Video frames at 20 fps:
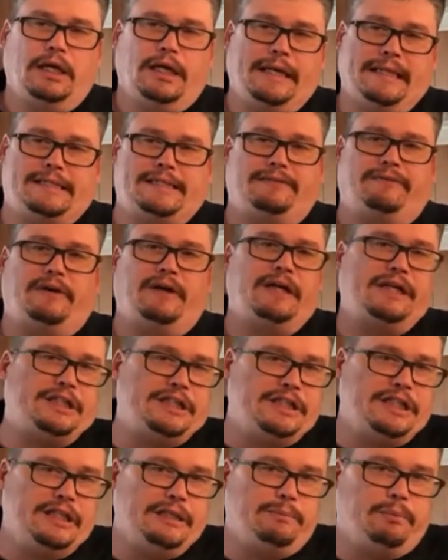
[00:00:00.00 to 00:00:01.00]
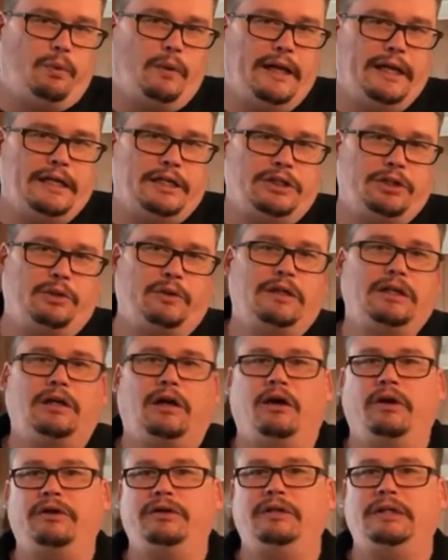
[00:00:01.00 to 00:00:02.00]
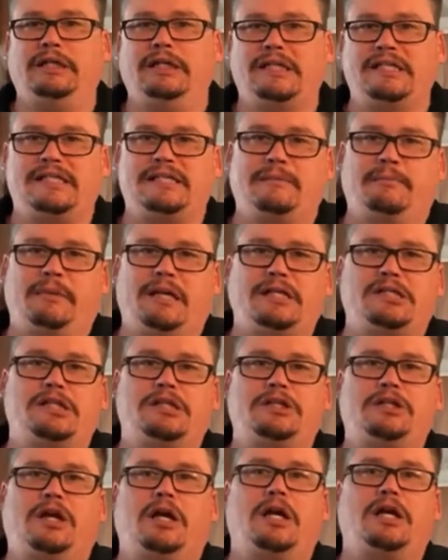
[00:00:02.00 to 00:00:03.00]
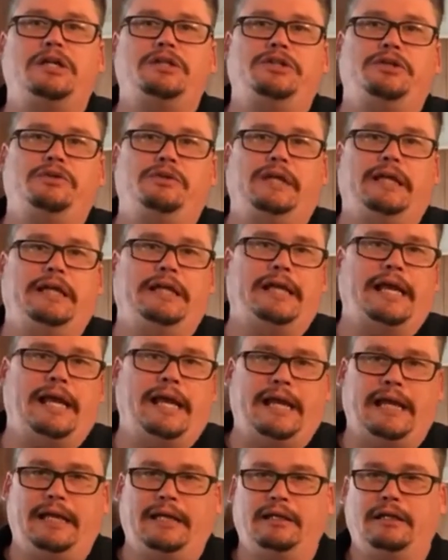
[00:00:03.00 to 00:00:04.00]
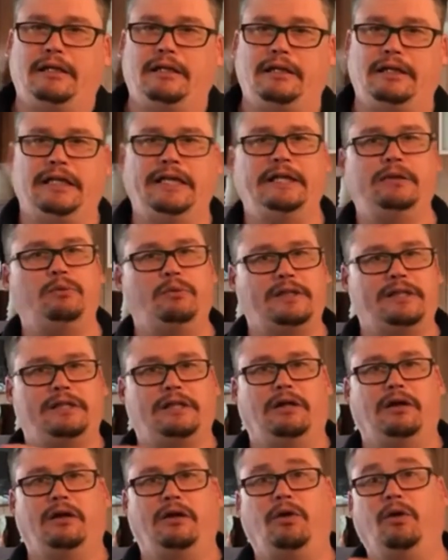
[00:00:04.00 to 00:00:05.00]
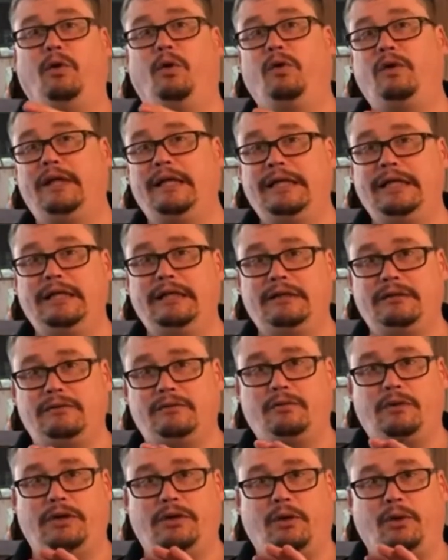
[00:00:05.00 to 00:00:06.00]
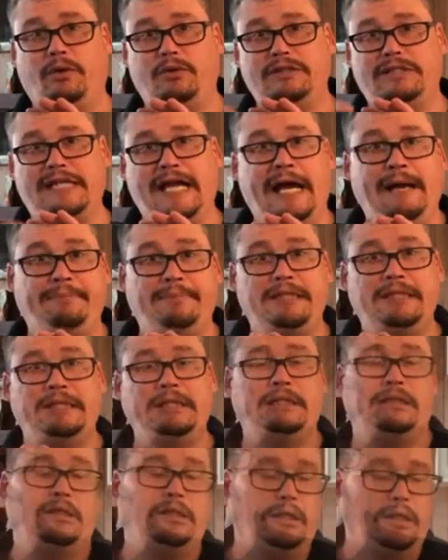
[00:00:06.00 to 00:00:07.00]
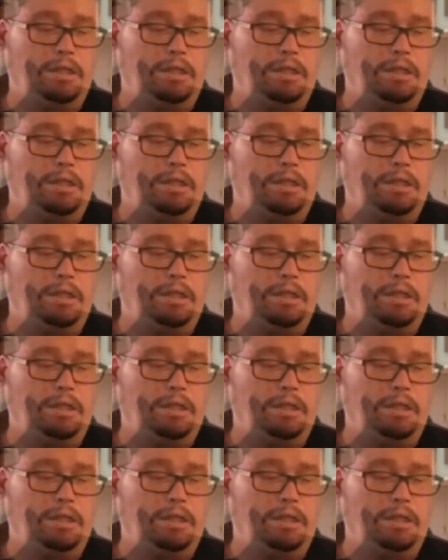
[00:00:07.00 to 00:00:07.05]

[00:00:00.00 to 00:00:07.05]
It's a very cheap way to do it. All you need is some mason jars. You need a lid with a hole in it, with holes tapped in it.